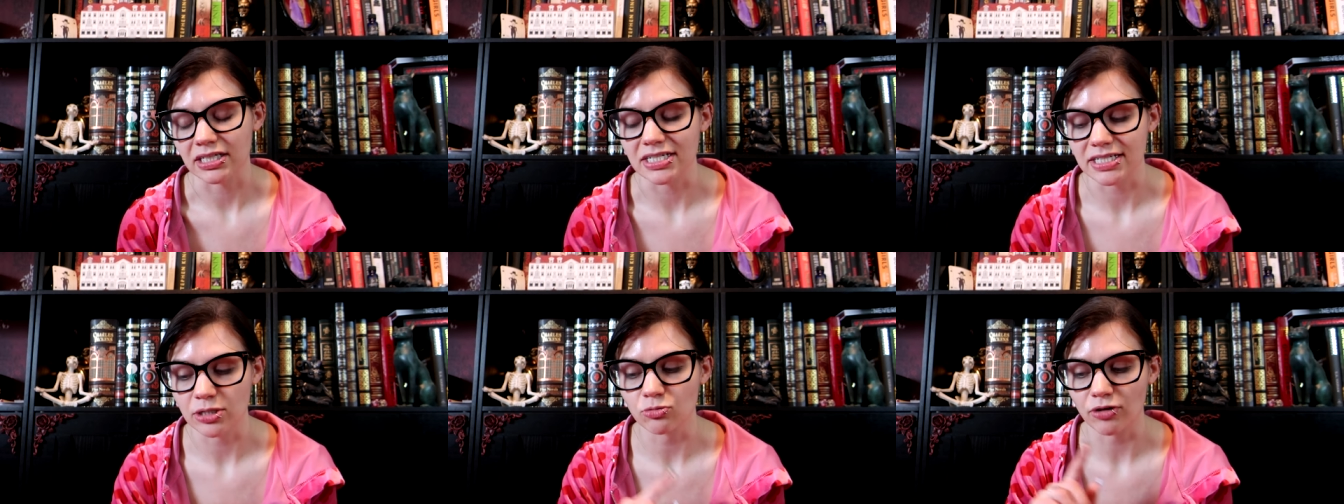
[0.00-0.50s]
He
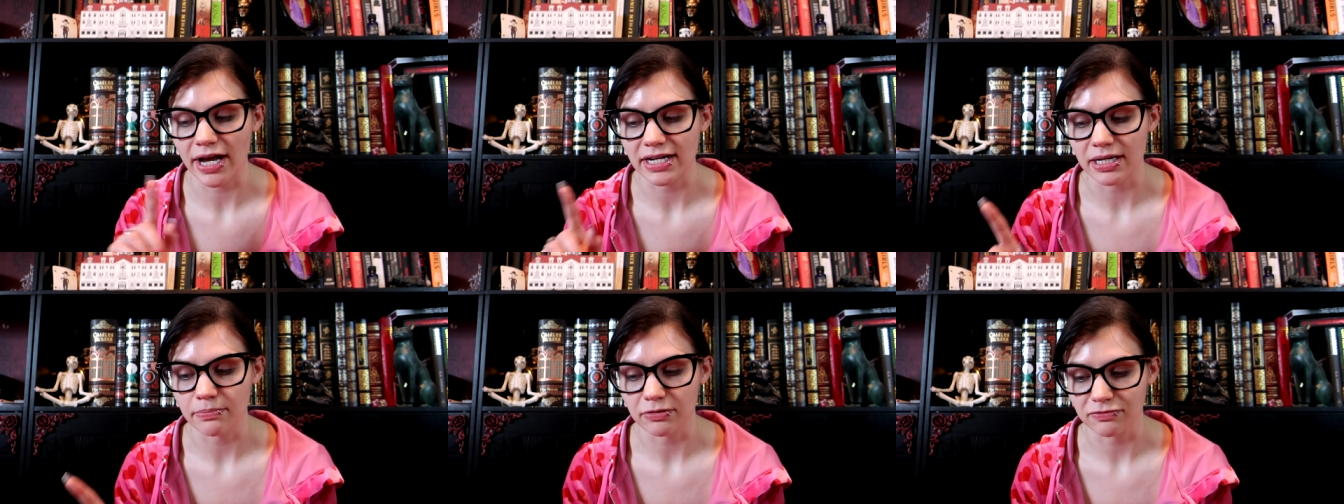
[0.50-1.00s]
did write
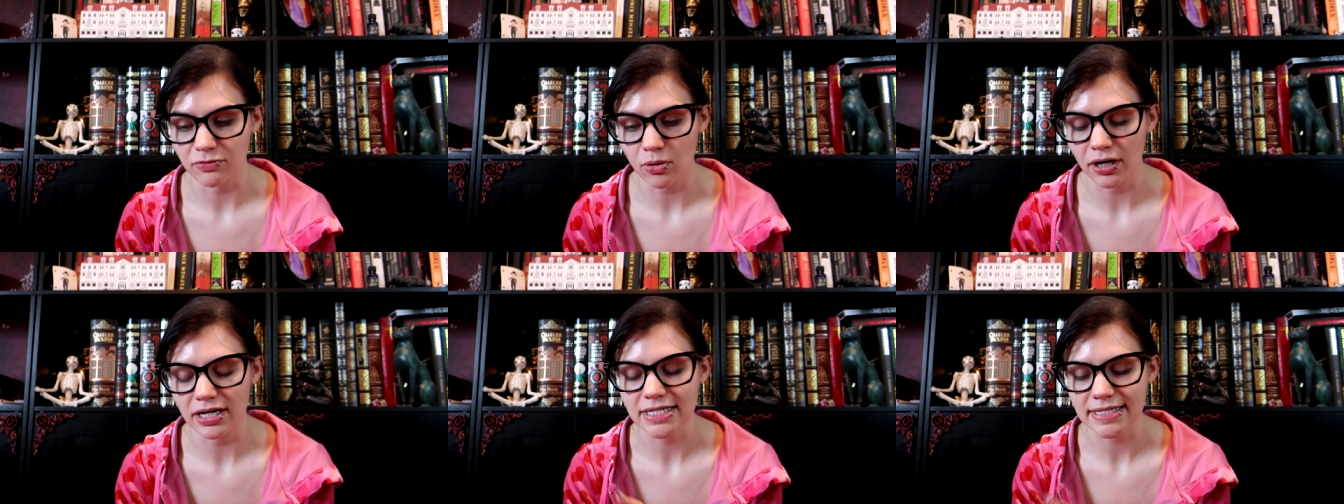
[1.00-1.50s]
it
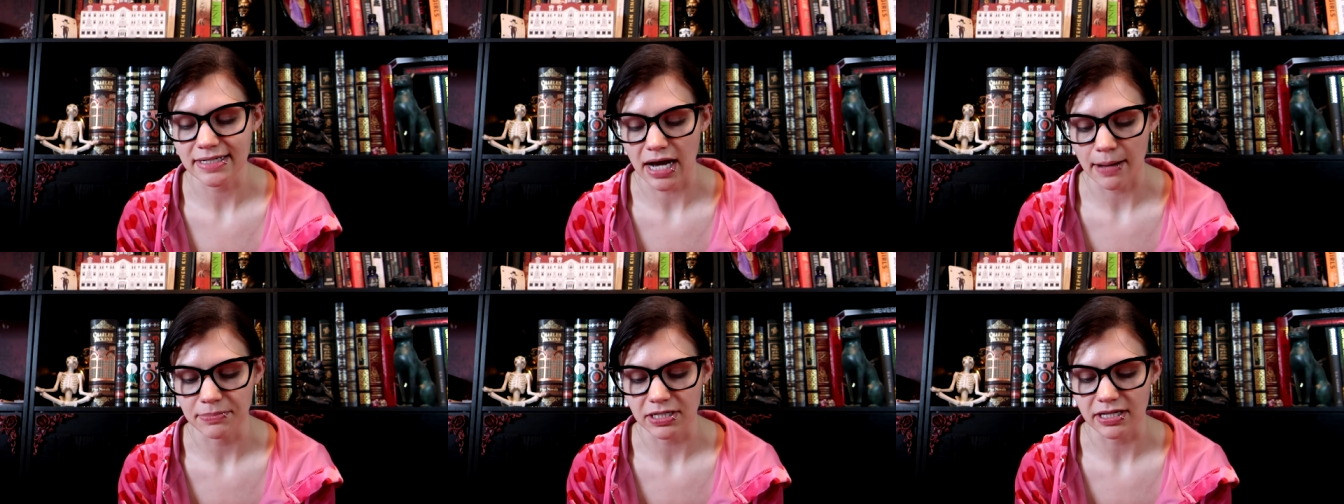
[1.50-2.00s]
before,
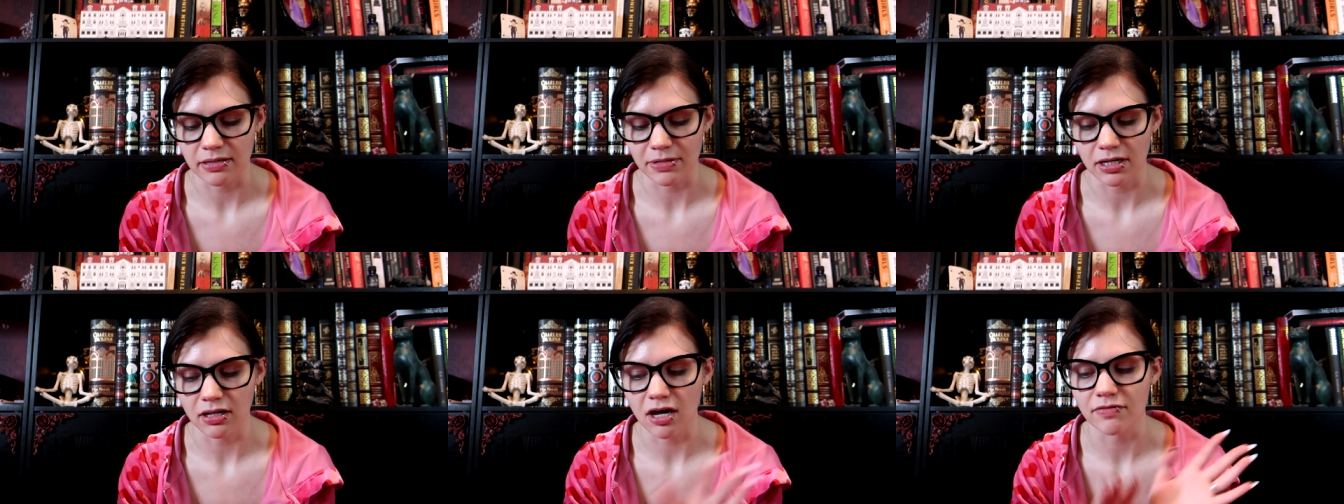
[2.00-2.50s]
stopped in the
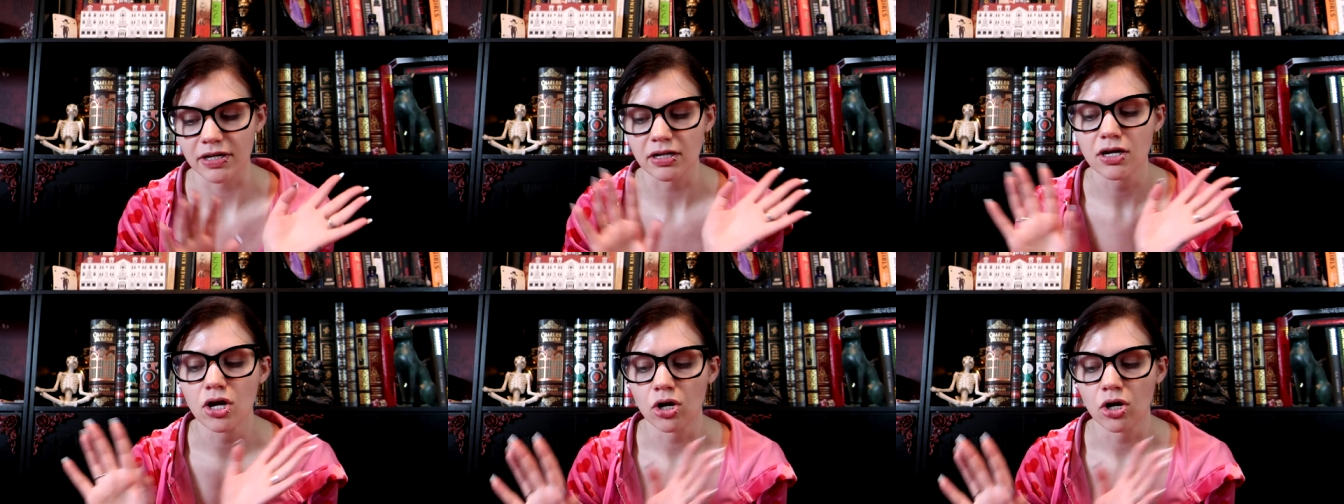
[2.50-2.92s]
middle of it,